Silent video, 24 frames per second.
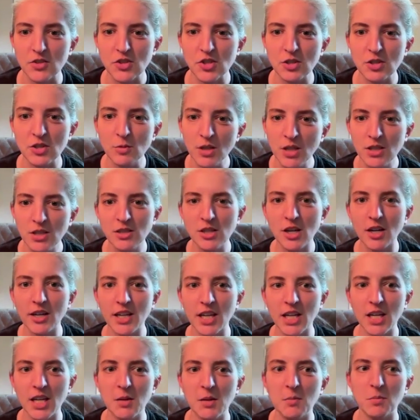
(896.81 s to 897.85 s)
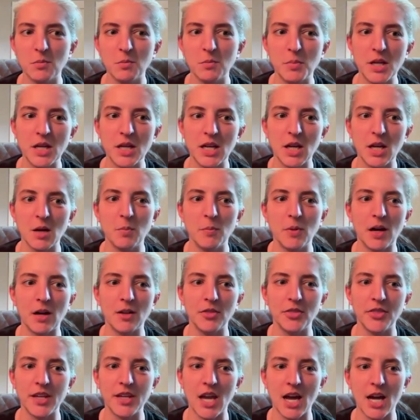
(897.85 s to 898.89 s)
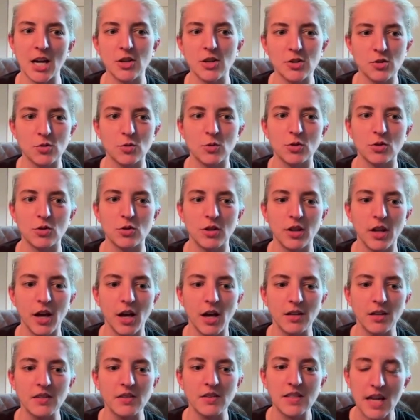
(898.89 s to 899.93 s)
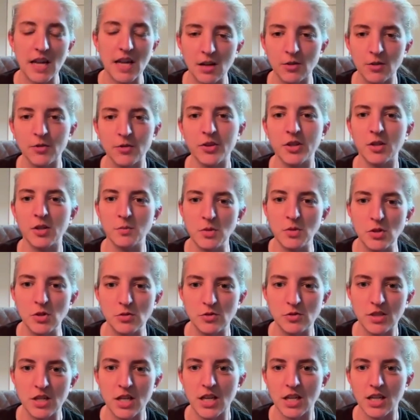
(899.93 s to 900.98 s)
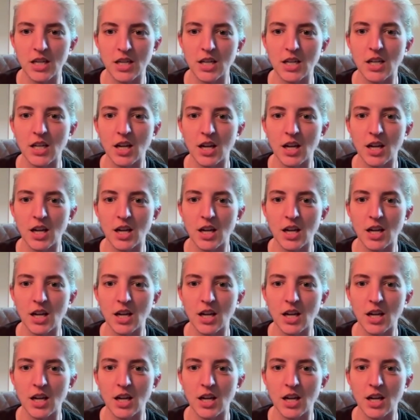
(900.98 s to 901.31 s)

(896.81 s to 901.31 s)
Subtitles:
Do you want to talk any bit about the actual sound, the music, and